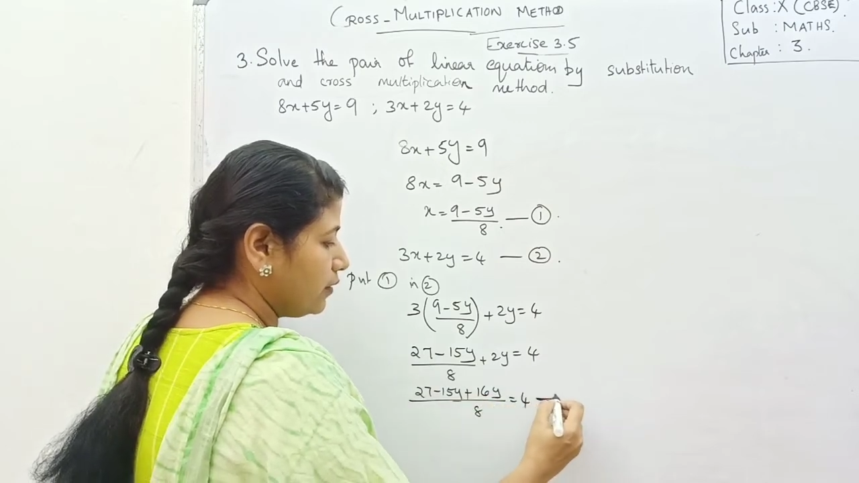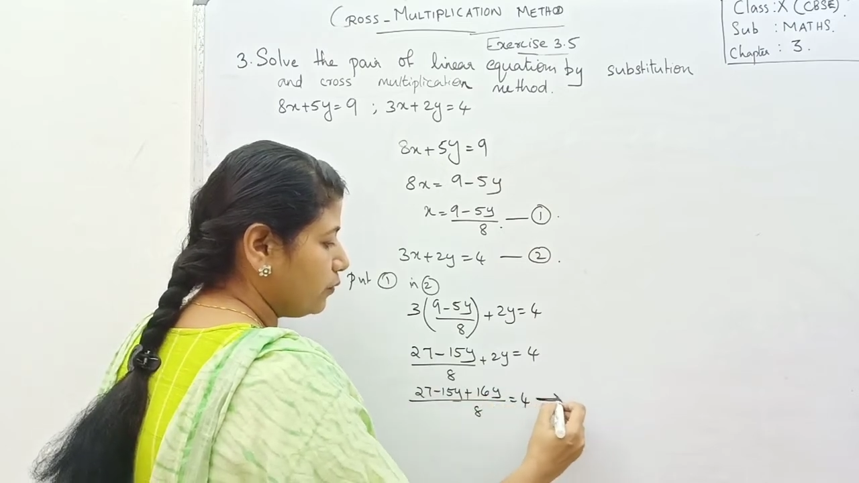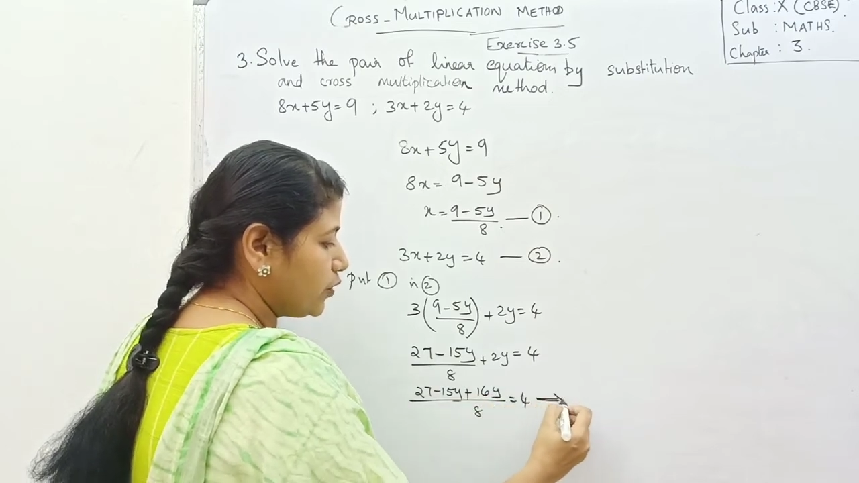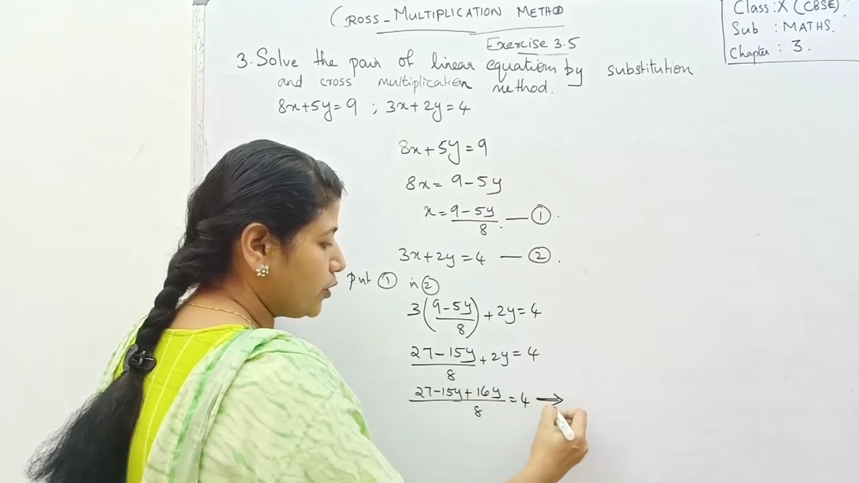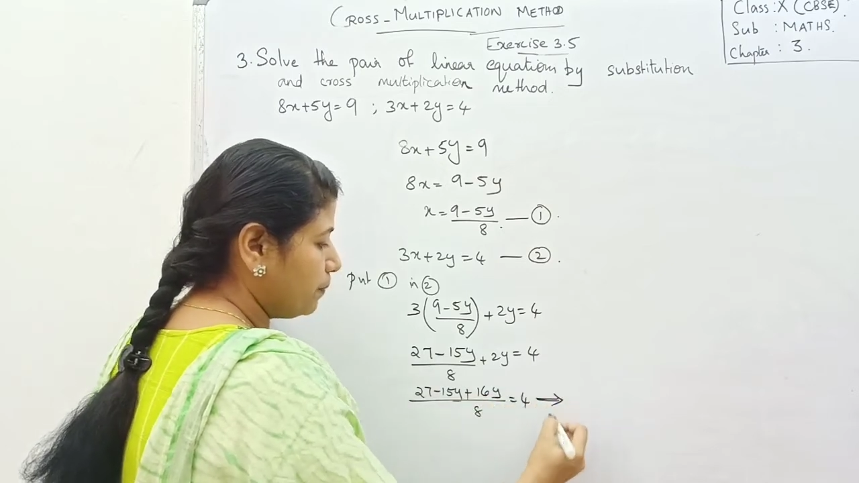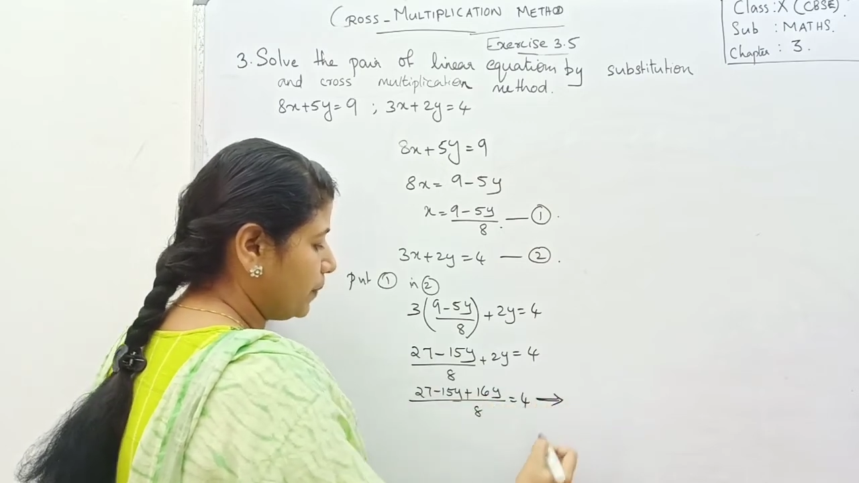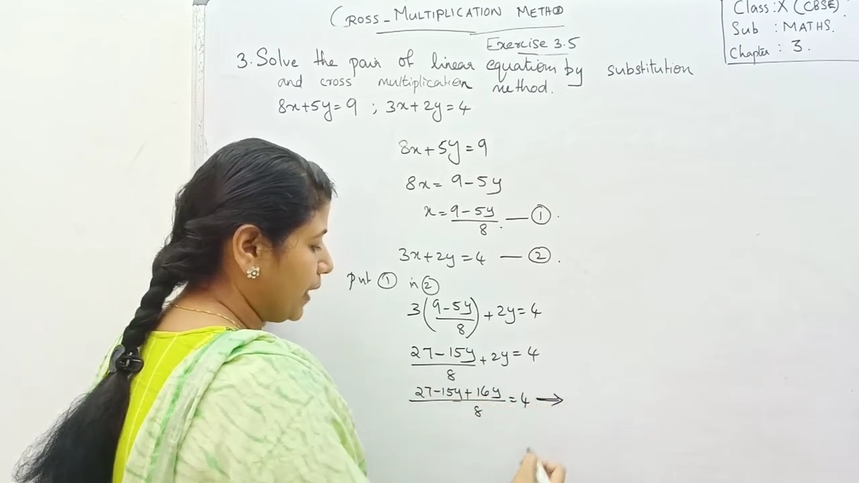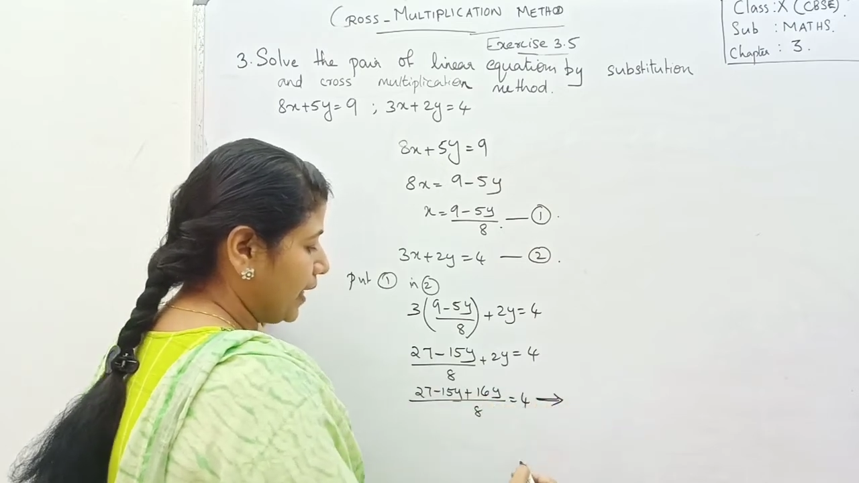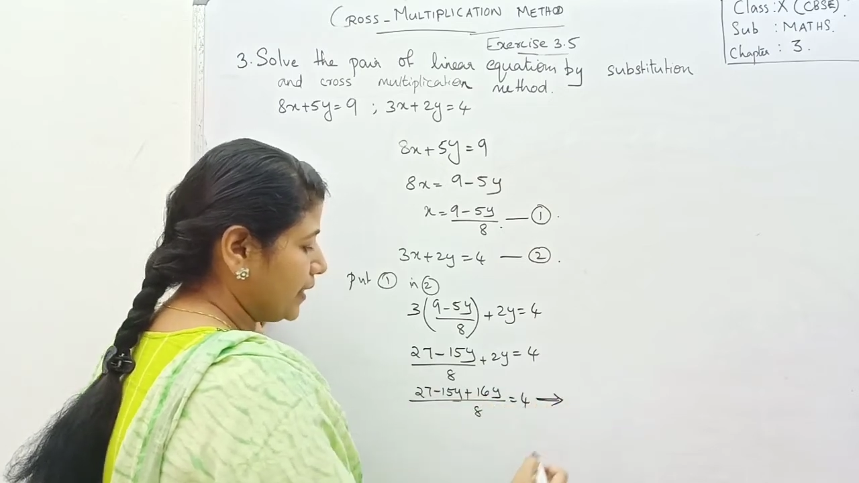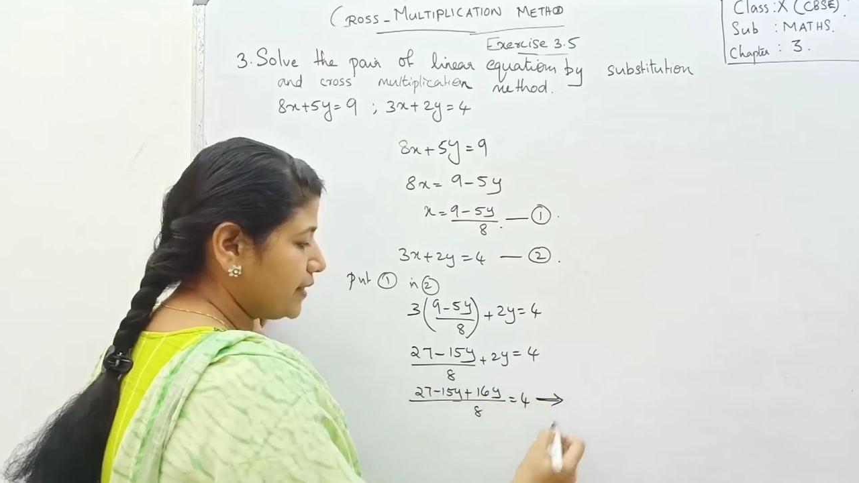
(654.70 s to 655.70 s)
which
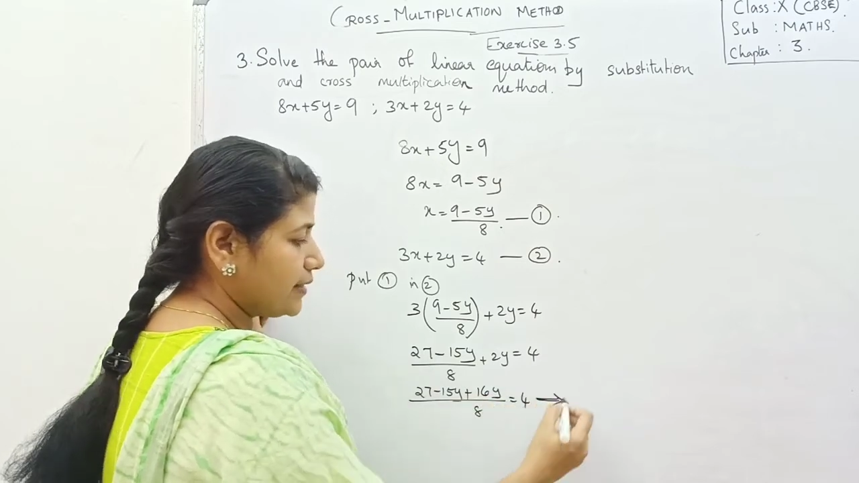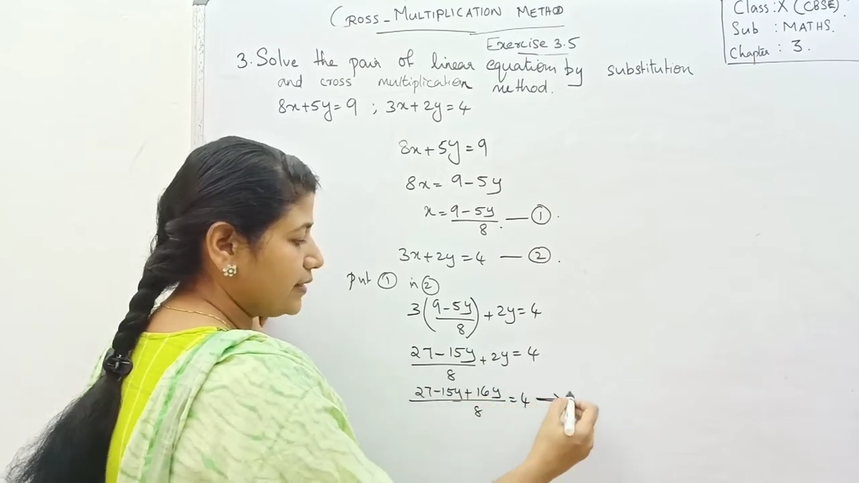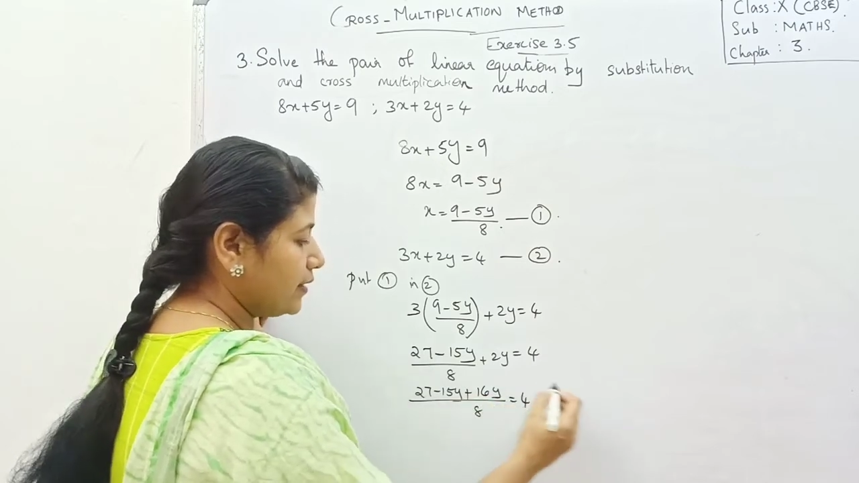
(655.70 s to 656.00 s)
implies